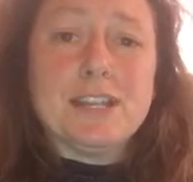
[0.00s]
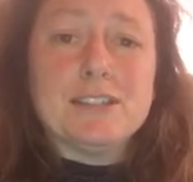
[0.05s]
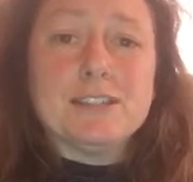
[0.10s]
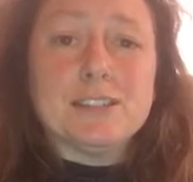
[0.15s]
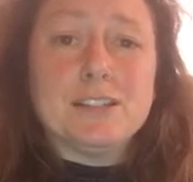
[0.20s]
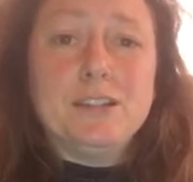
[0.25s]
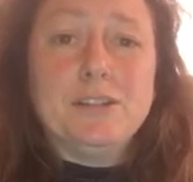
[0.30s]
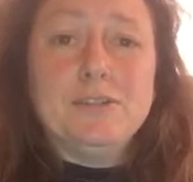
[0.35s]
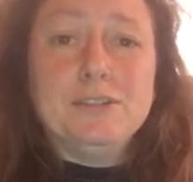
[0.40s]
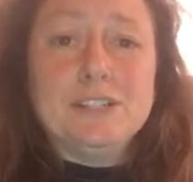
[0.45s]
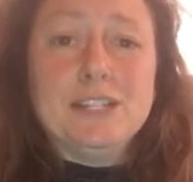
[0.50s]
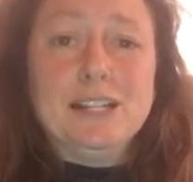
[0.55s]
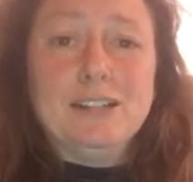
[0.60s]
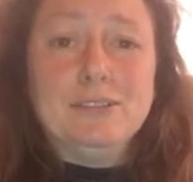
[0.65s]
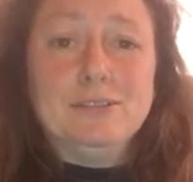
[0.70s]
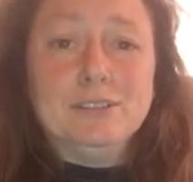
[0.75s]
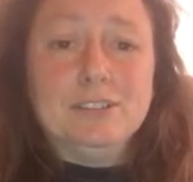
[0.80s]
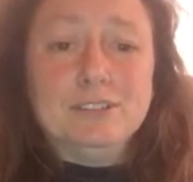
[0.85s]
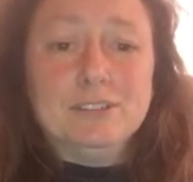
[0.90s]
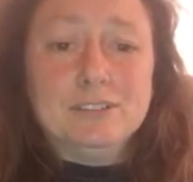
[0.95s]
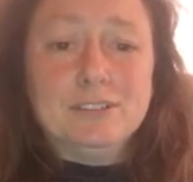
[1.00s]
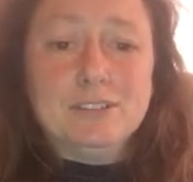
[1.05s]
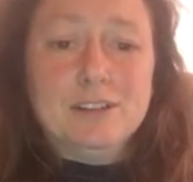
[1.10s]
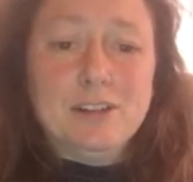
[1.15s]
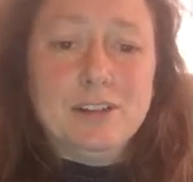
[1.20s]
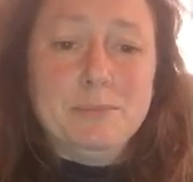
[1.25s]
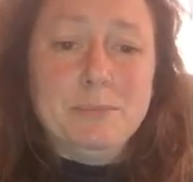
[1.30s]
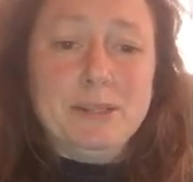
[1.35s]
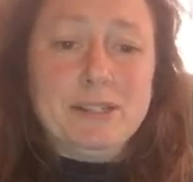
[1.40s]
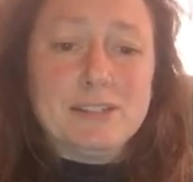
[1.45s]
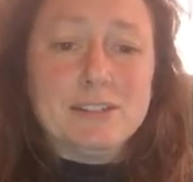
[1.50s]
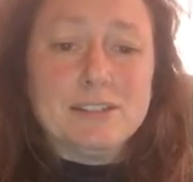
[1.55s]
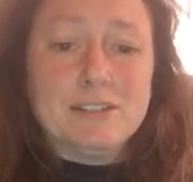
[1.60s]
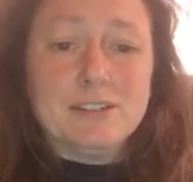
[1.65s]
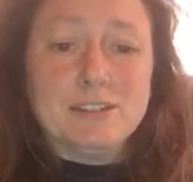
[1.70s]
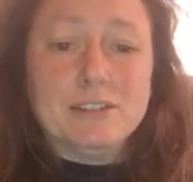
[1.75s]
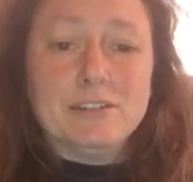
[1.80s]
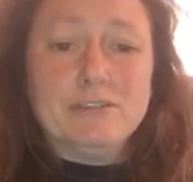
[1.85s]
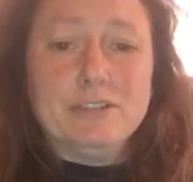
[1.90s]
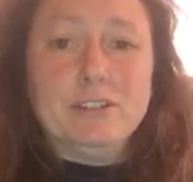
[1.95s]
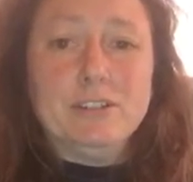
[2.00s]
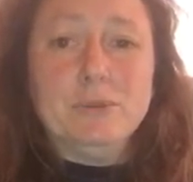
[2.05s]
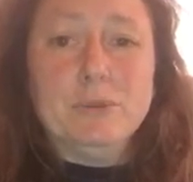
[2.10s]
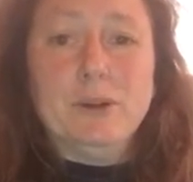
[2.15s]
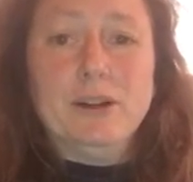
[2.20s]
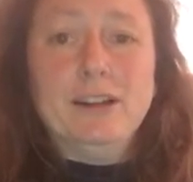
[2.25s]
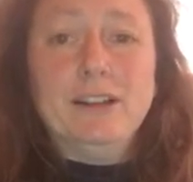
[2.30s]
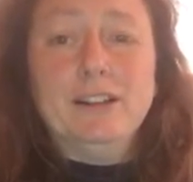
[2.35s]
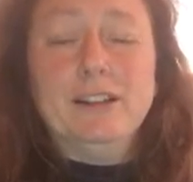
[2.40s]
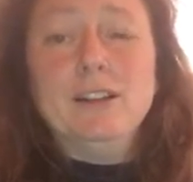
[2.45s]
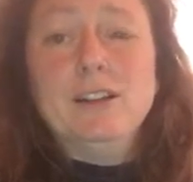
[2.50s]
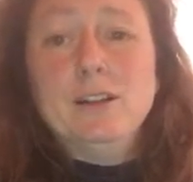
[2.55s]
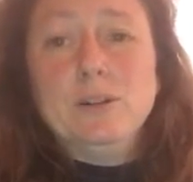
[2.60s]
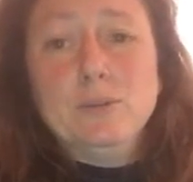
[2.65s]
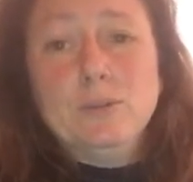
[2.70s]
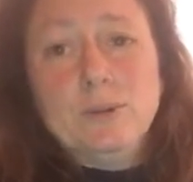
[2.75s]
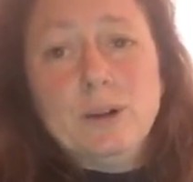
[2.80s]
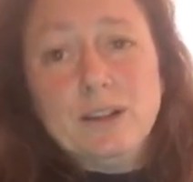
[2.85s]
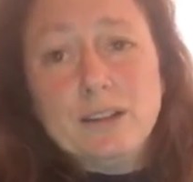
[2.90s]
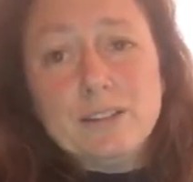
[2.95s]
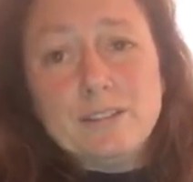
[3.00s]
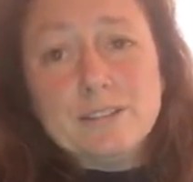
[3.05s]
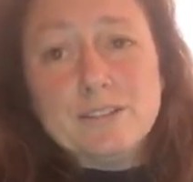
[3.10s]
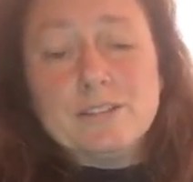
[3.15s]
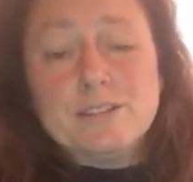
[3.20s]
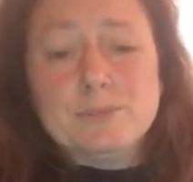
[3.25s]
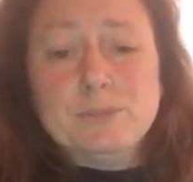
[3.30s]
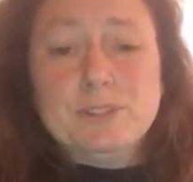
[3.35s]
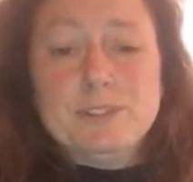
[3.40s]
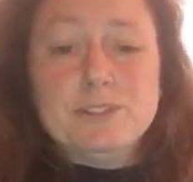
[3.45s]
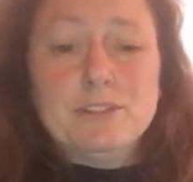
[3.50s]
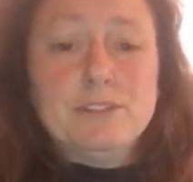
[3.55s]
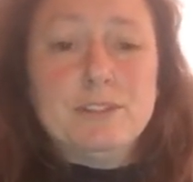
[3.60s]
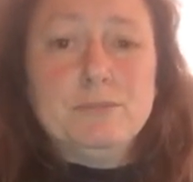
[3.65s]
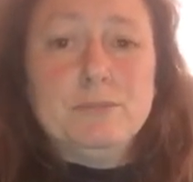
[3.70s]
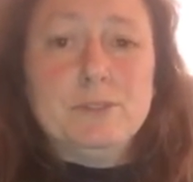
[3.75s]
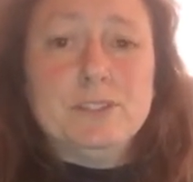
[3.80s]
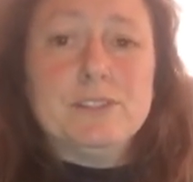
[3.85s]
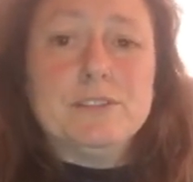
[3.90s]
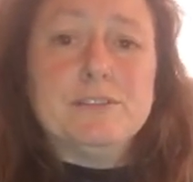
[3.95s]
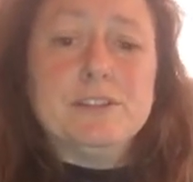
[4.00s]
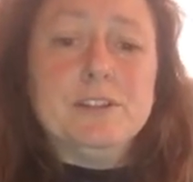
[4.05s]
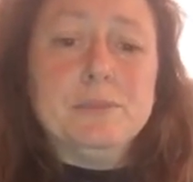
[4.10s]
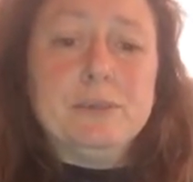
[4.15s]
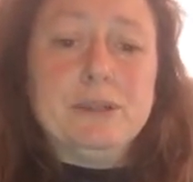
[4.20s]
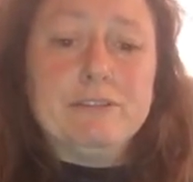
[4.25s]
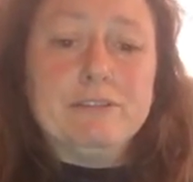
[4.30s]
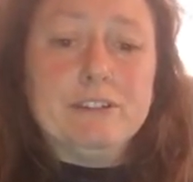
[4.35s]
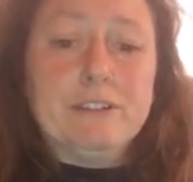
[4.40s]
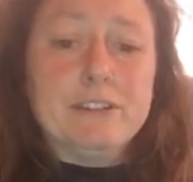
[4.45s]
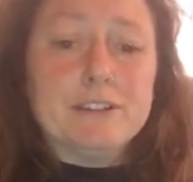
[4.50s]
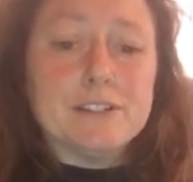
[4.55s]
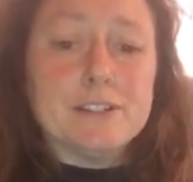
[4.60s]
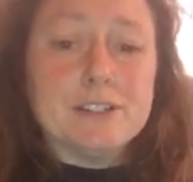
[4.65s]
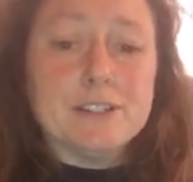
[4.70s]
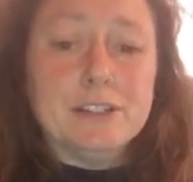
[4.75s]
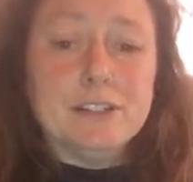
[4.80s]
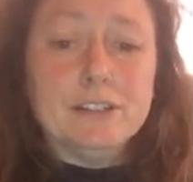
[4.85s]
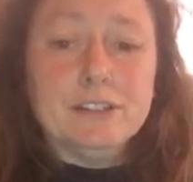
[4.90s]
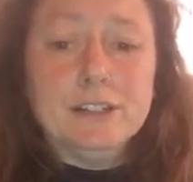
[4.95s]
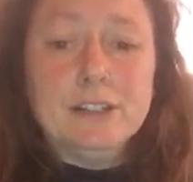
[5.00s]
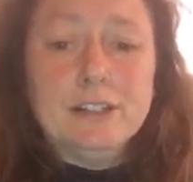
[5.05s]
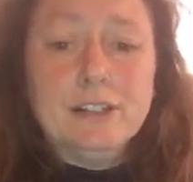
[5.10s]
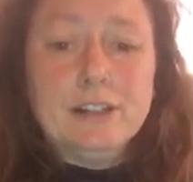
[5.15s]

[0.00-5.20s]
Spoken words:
get slowed down and a bit stuck for a while others whiz through a bit faster.